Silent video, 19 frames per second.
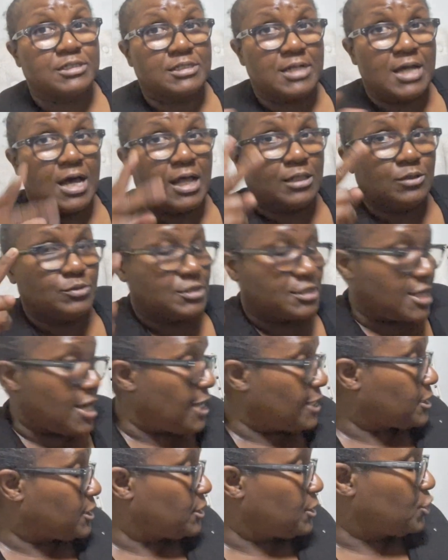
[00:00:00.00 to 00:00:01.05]
$1 was
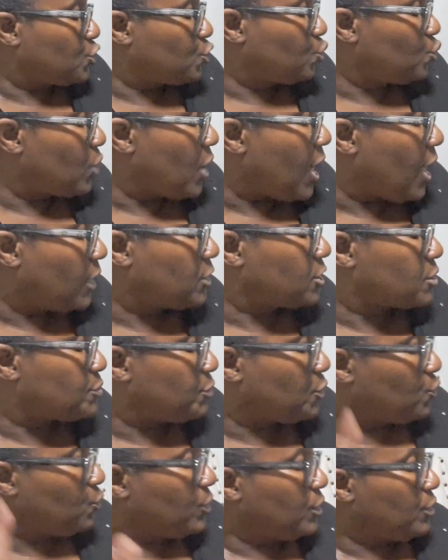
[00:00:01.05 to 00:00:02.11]
actually $2,
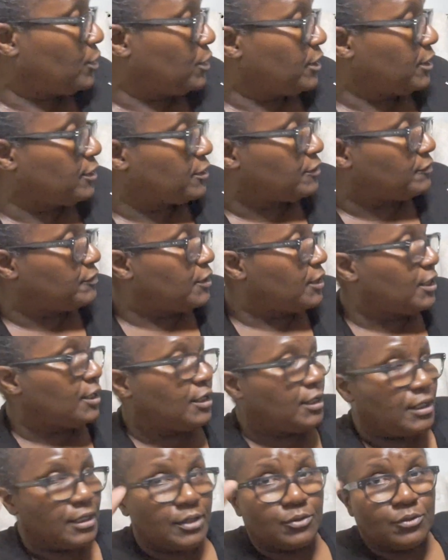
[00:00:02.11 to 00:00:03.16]
but we'll live.
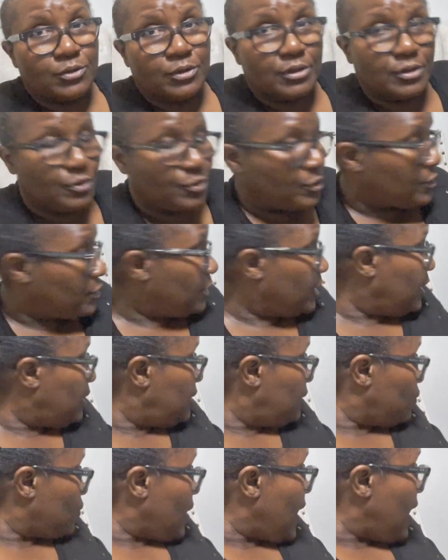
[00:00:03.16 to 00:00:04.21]
We'll let
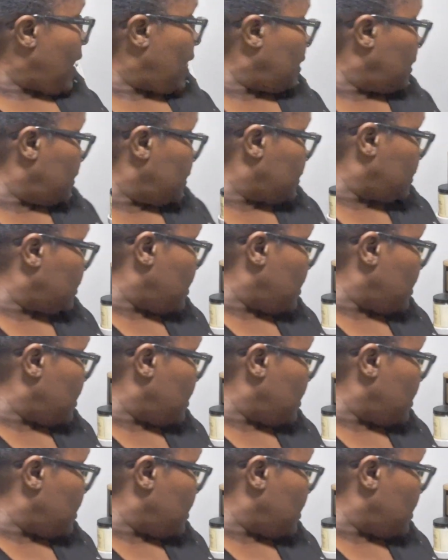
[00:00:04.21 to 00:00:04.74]
it ride this